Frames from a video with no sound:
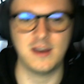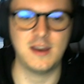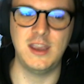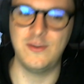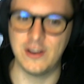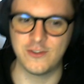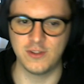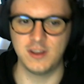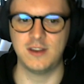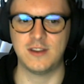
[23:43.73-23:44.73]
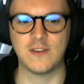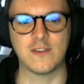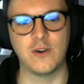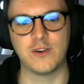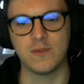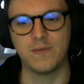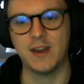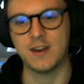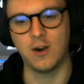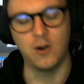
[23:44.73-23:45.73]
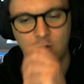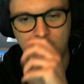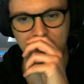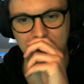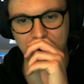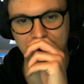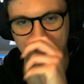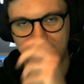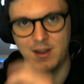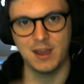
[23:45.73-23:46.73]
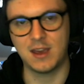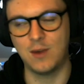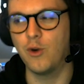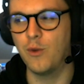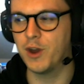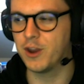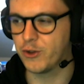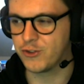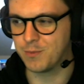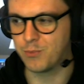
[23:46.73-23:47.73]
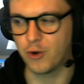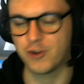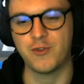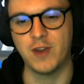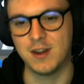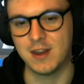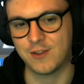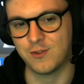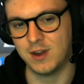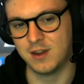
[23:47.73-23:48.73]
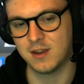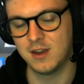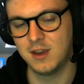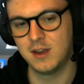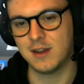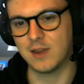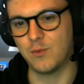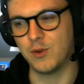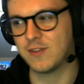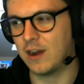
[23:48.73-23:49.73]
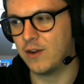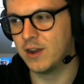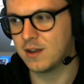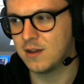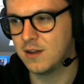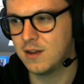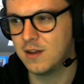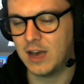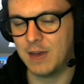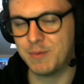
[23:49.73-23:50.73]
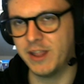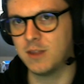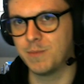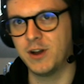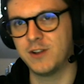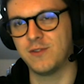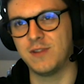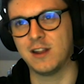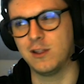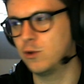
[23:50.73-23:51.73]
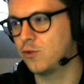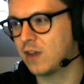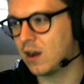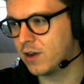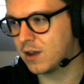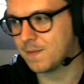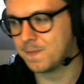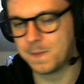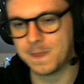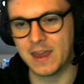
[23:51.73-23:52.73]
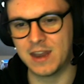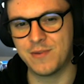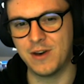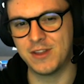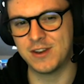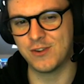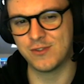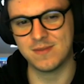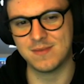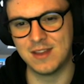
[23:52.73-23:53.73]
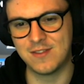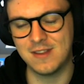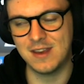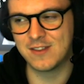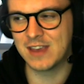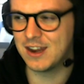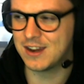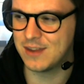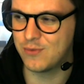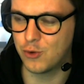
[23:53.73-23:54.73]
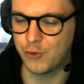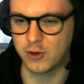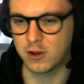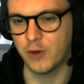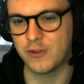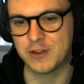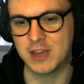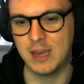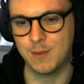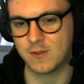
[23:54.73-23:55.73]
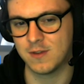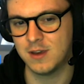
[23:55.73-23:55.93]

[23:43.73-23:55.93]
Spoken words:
eventually this is going to find a home in one of those support train decks, right? Like with Taric. I played a bunch of like Lulu Taric, and I found that it's kind of difficult to close out games.